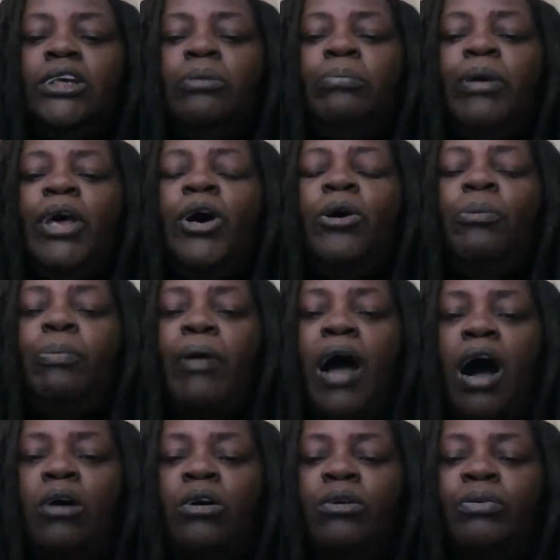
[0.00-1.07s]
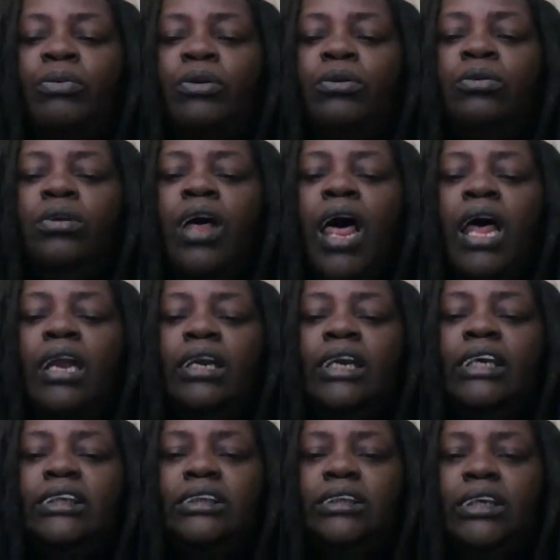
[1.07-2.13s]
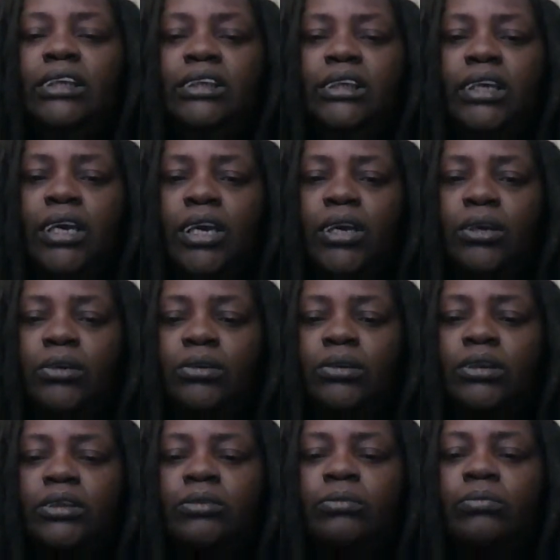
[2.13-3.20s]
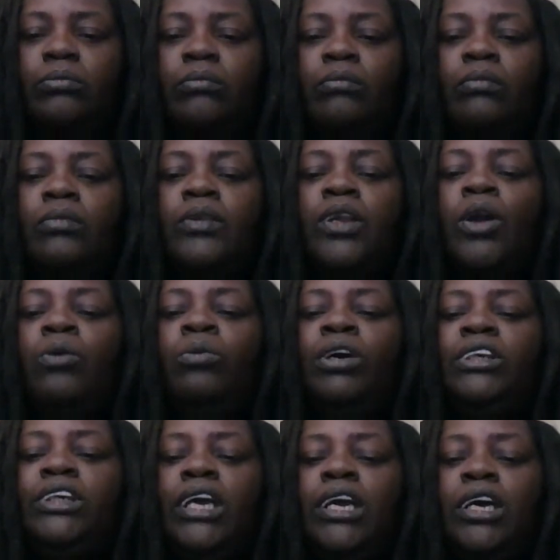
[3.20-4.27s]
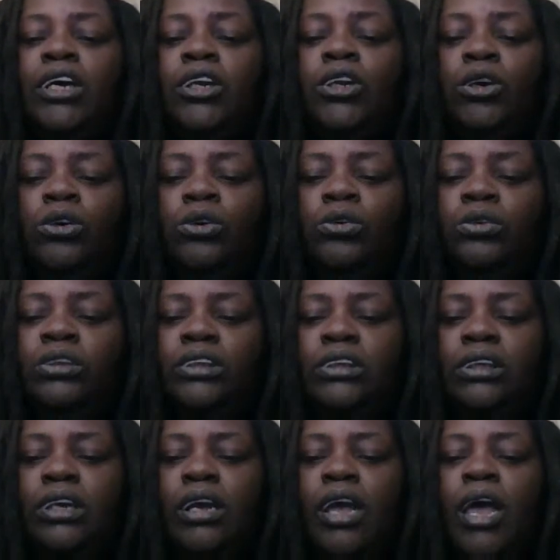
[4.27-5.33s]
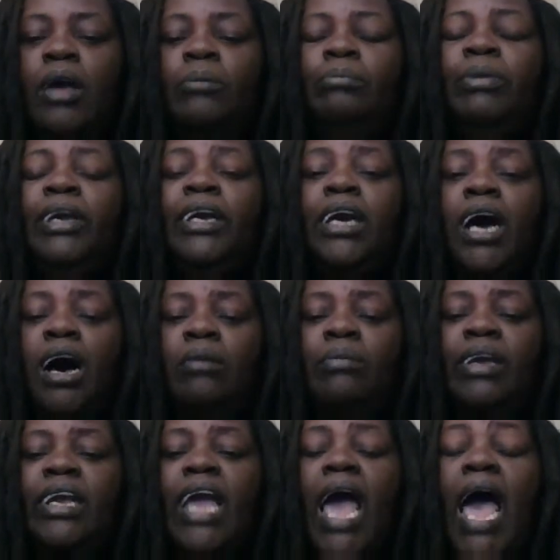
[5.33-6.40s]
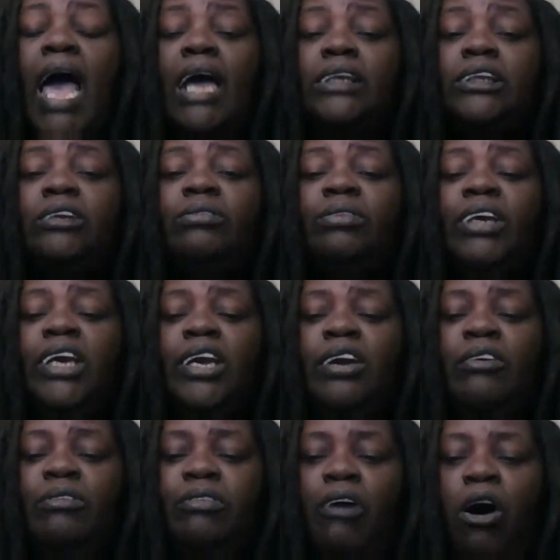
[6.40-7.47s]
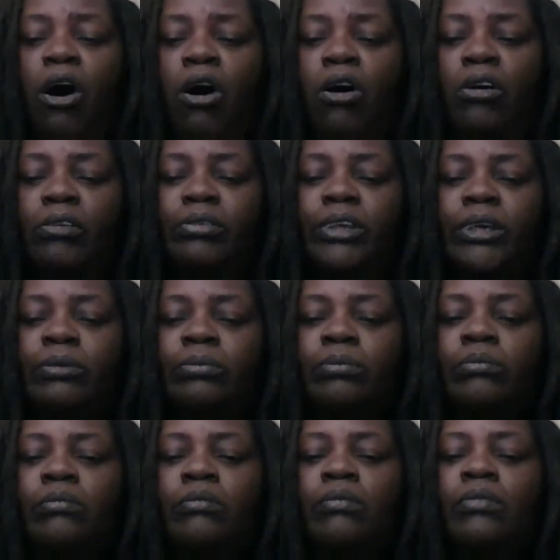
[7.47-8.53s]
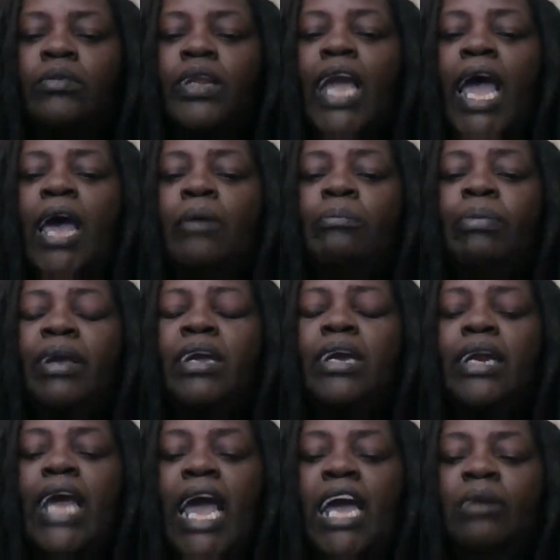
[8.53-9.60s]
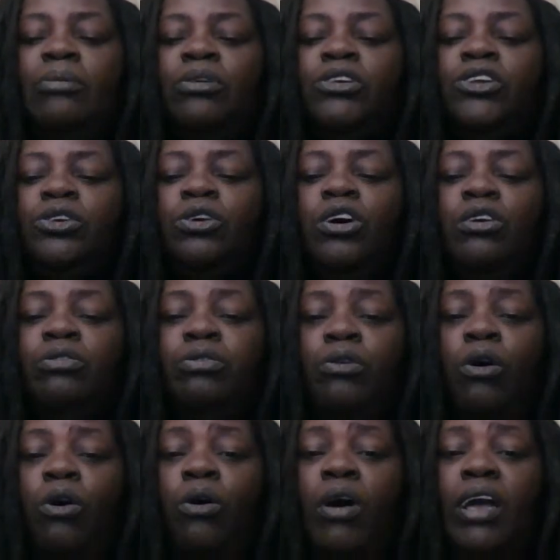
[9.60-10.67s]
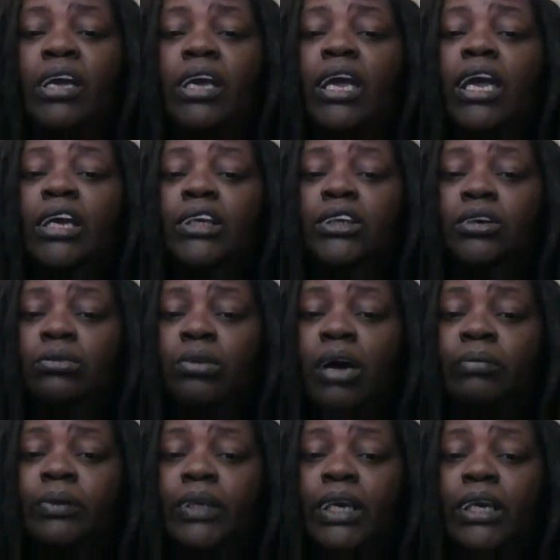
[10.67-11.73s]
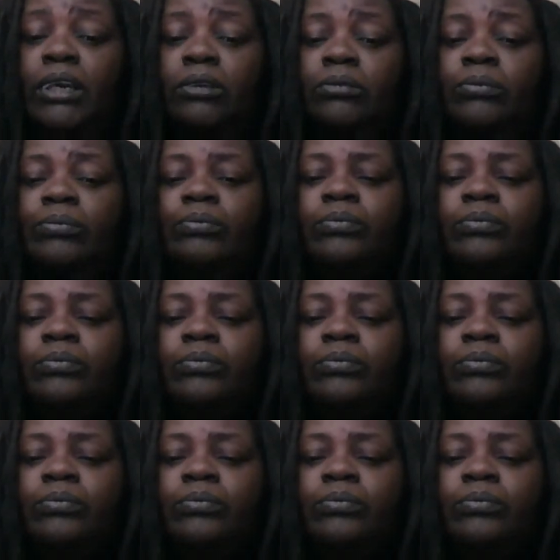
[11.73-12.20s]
to build powerful listening skills, which includes becoming actively involved and being able to avoid interrupting.